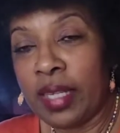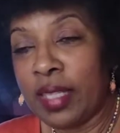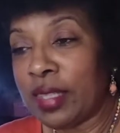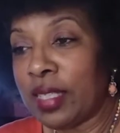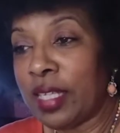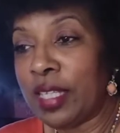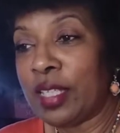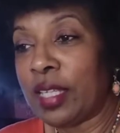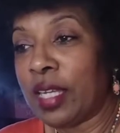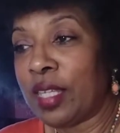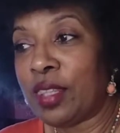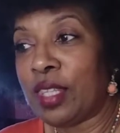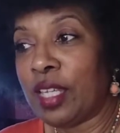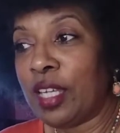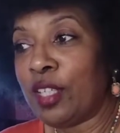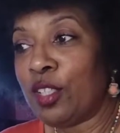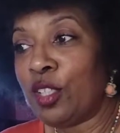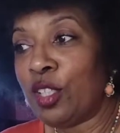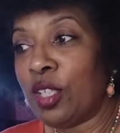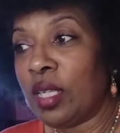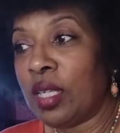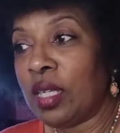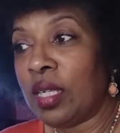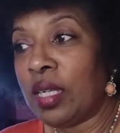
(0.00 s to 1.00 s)

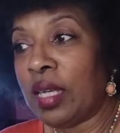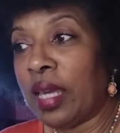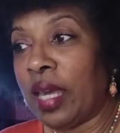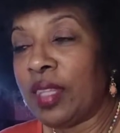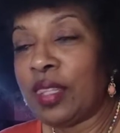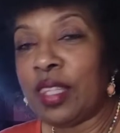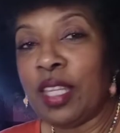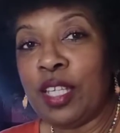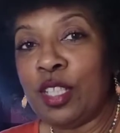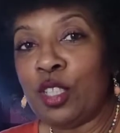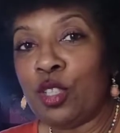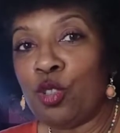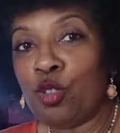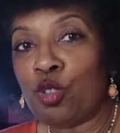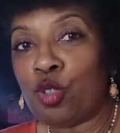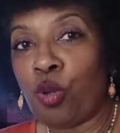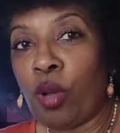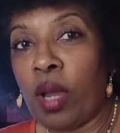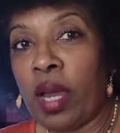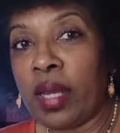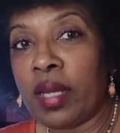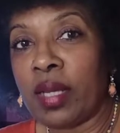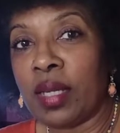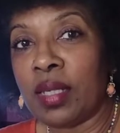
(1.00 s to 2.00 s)
And then you
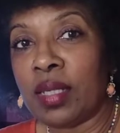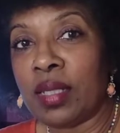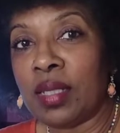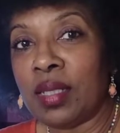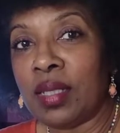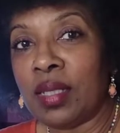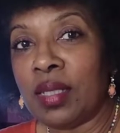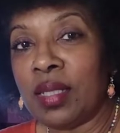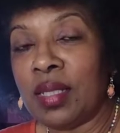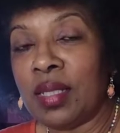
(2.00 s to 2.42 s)
try to